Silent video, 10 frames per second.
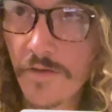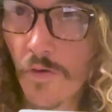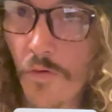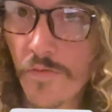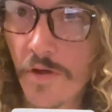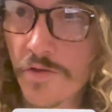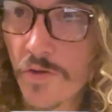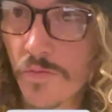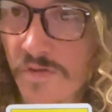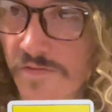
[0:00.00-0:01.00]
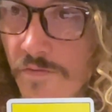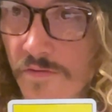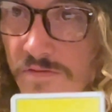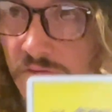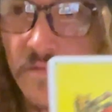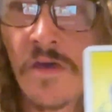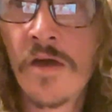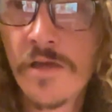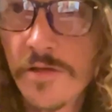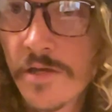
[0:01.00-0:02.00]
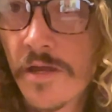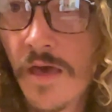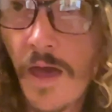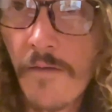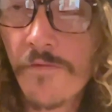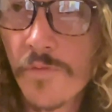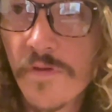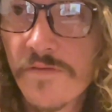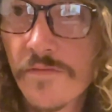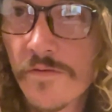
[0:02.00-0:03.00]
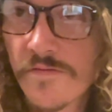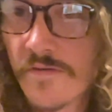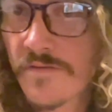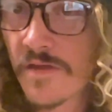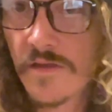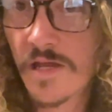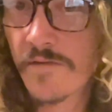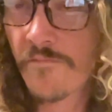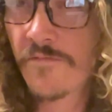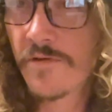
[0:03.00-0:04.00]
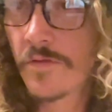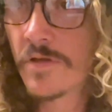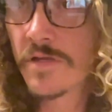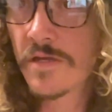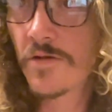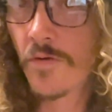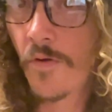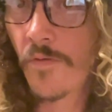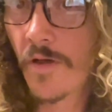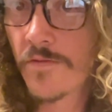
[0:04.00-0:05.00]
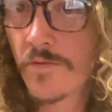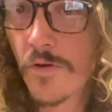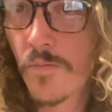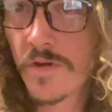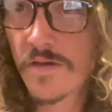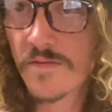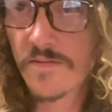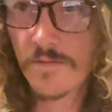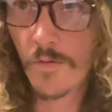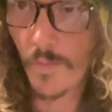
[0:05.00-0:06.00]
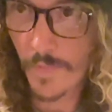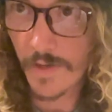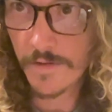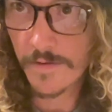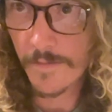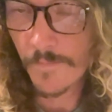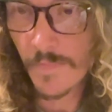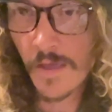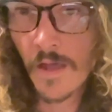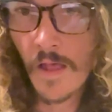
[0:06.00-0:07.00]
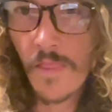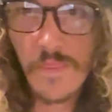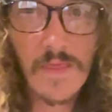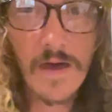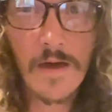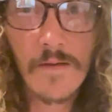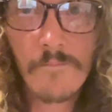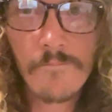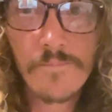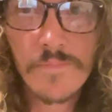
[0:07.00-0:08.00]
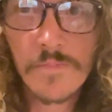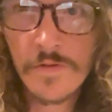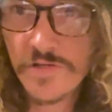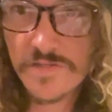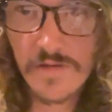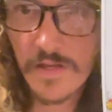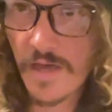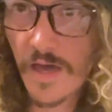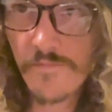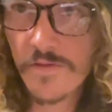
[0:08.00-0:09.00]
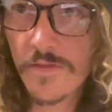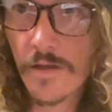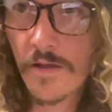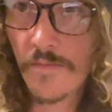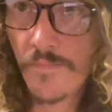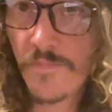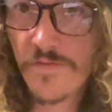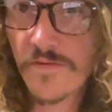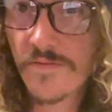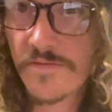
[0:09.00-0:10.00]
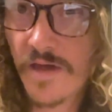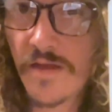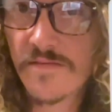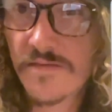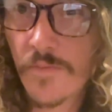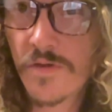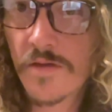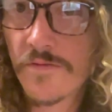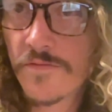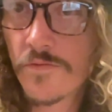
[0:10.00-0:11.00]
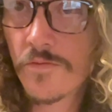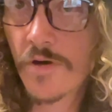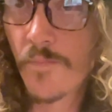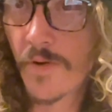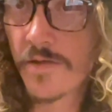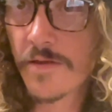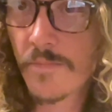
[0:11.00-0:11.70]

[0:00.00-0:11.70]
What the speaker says: to hold on to your resources, you're going to have the resources and not even feel the need to hold on to it because it's so abundant that you're just going to have it there. This is kind of stepping into abundant